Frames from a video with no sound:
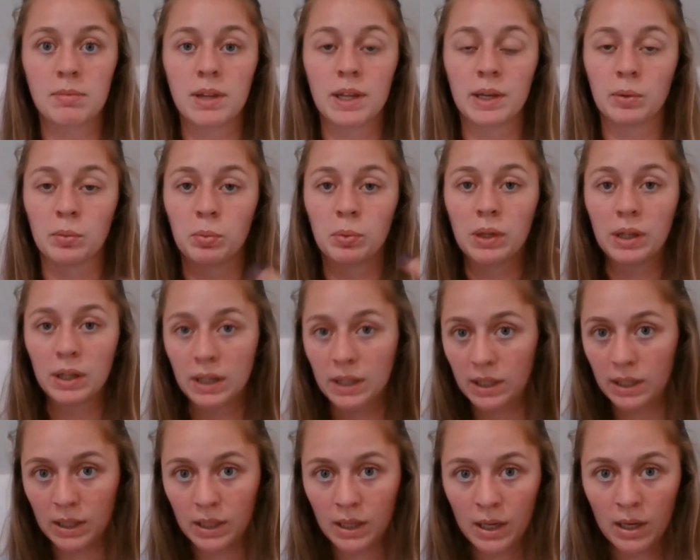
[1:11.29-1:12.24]
like
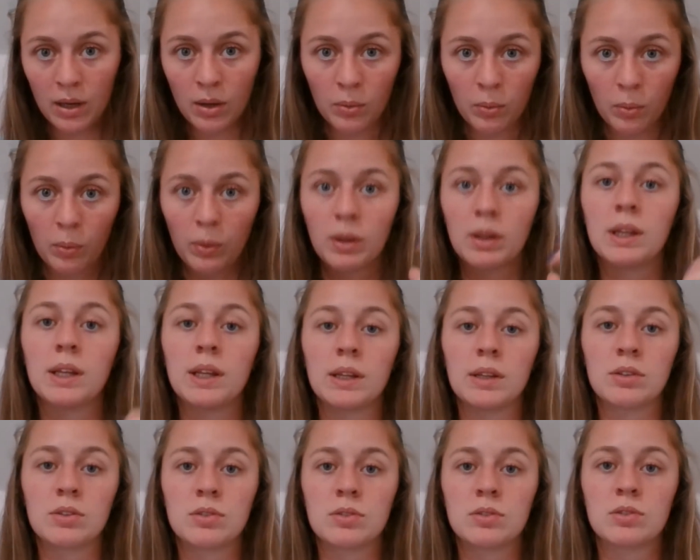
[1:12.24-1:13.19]

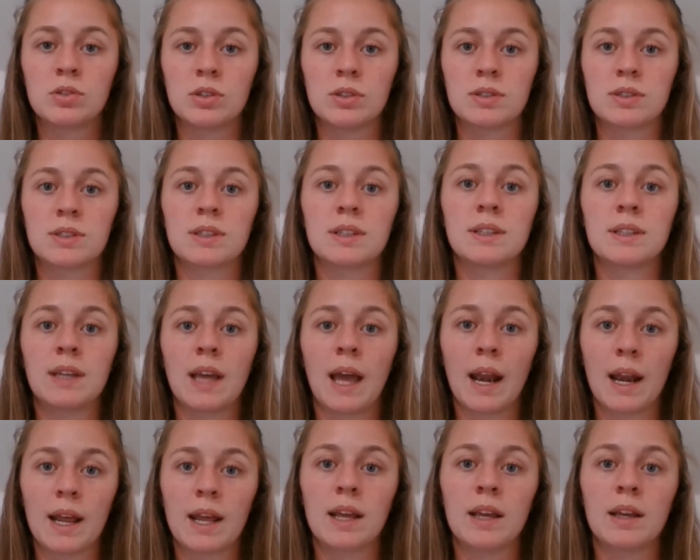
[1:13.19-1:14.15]
really just
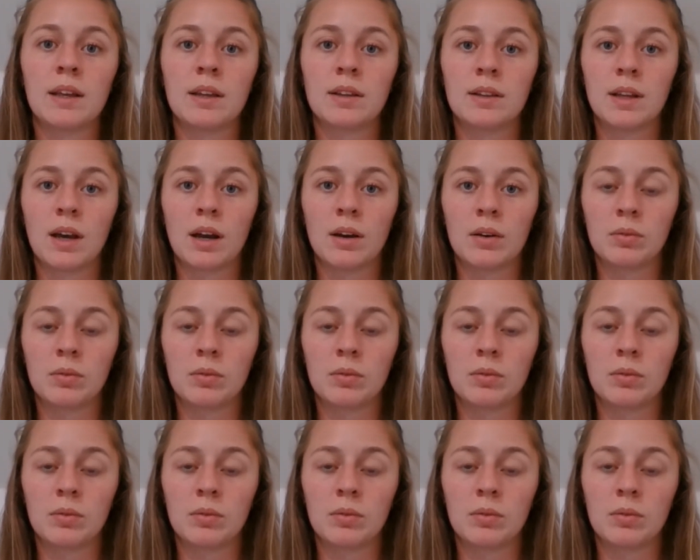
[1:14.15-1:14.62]
getting